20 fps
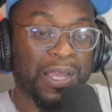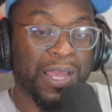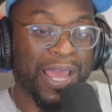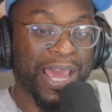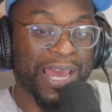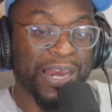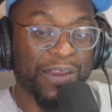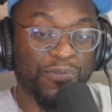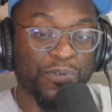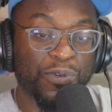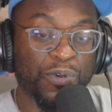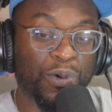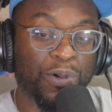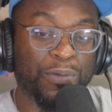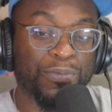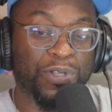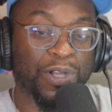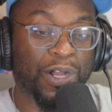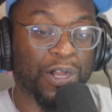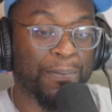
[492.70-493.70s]
And if you know what
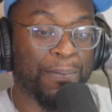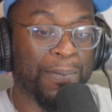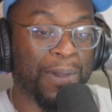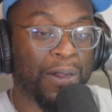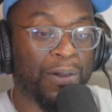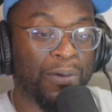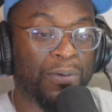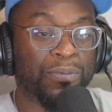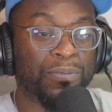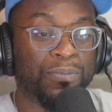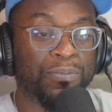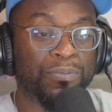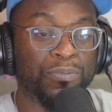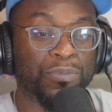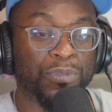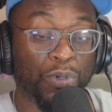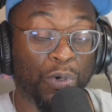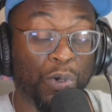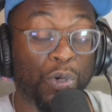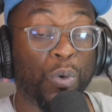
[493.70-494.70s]
I'm talking about,
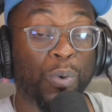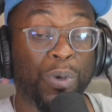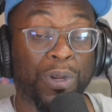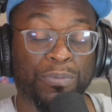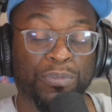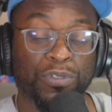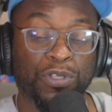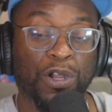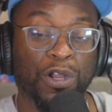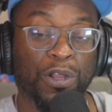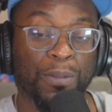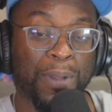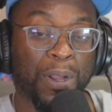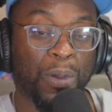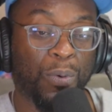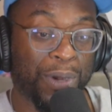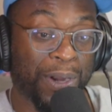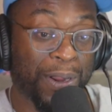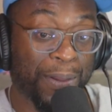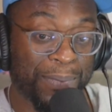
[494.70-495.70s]
don't know what I'm talking about,
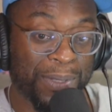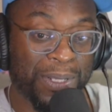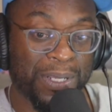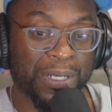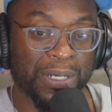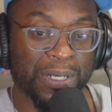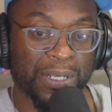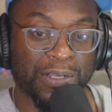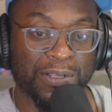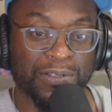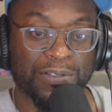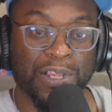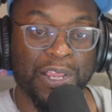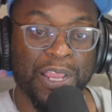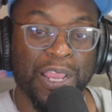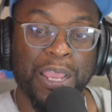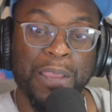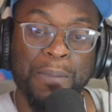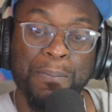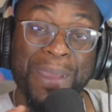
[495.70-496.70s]
what I mean is
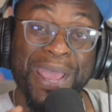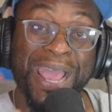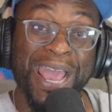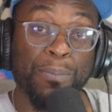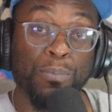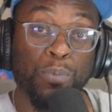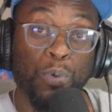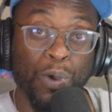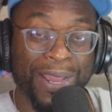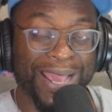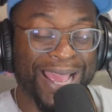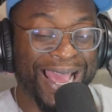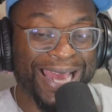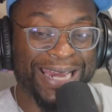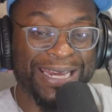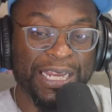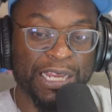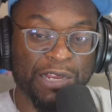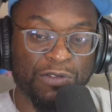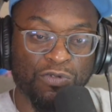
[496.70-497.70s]
Bad Boy
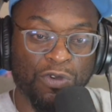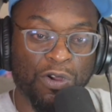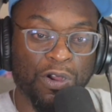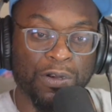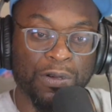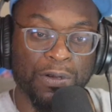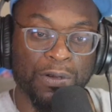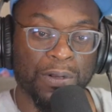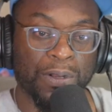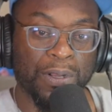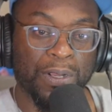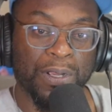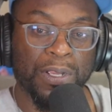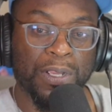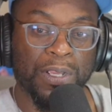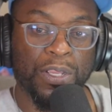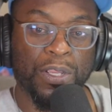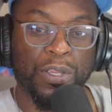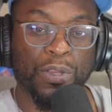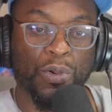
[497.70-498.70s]
had their run.
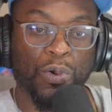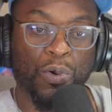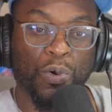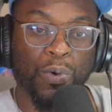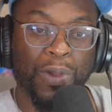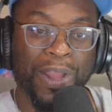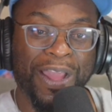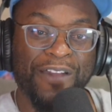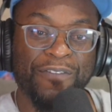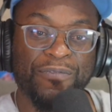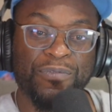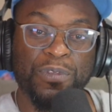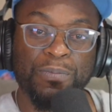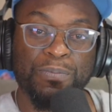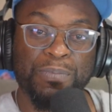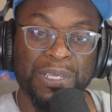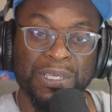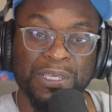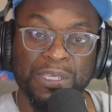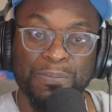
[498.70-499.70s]
You know, after
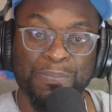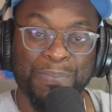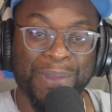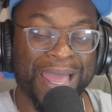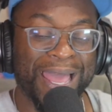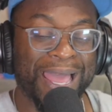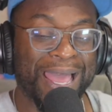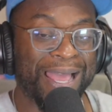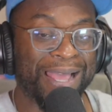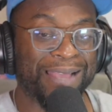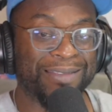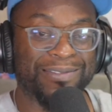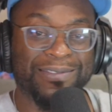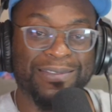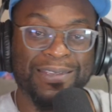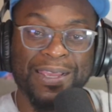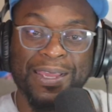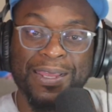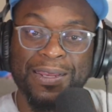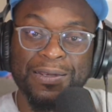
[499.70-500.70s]
Biggie passed,
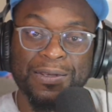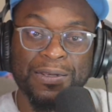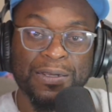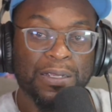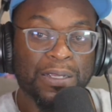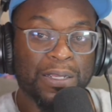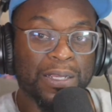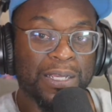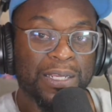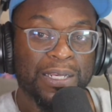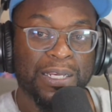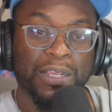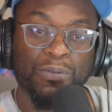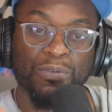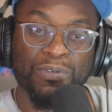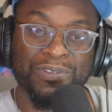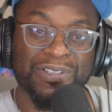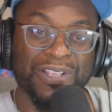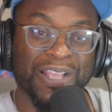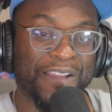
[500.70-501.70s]
and there
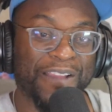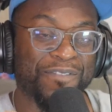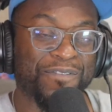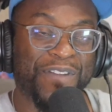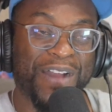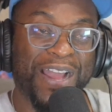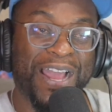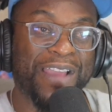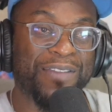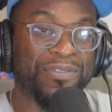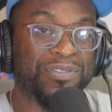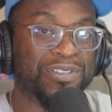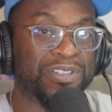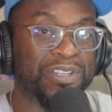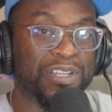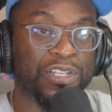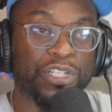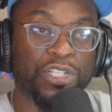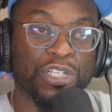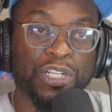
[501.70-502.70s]
was like
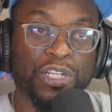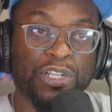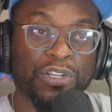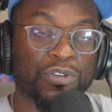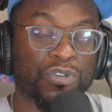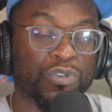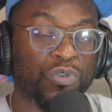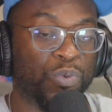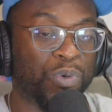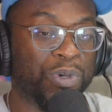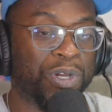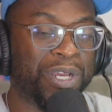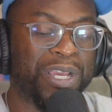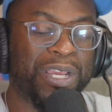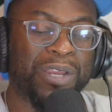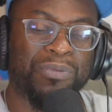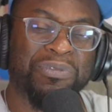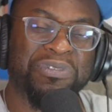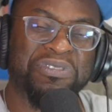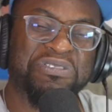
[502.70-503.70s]
5-6 years where
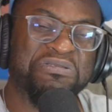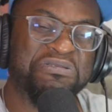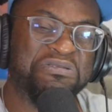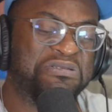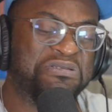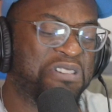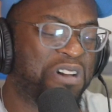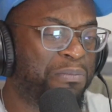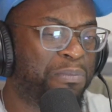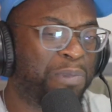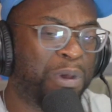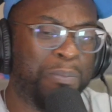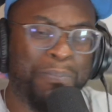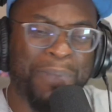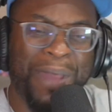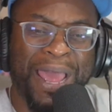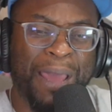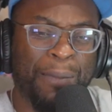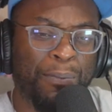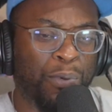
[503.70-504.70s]
it was nothing but
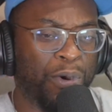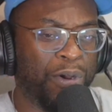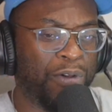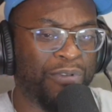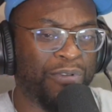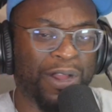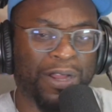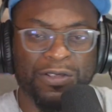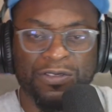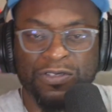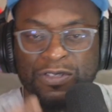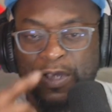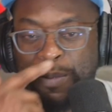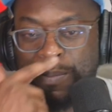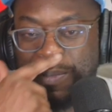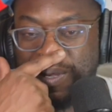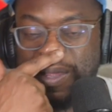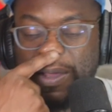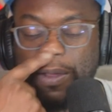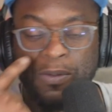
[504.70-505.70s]
Bad Boy records
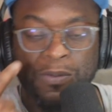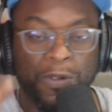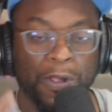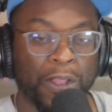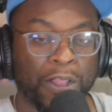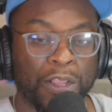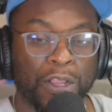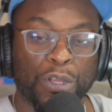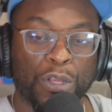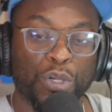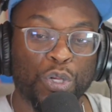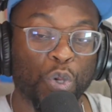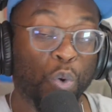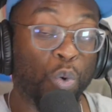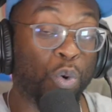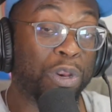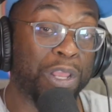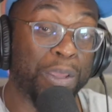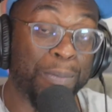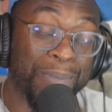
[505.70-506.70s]
coming out. No
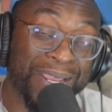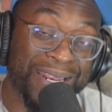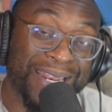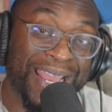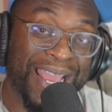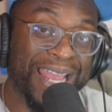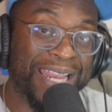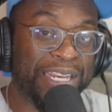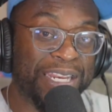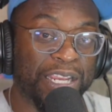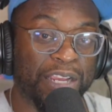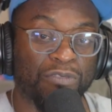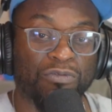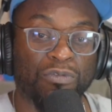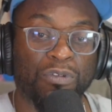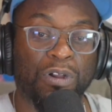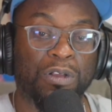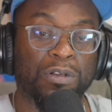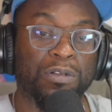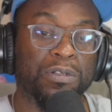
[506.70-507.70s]
Limit had their
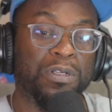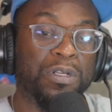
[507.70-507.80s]
run.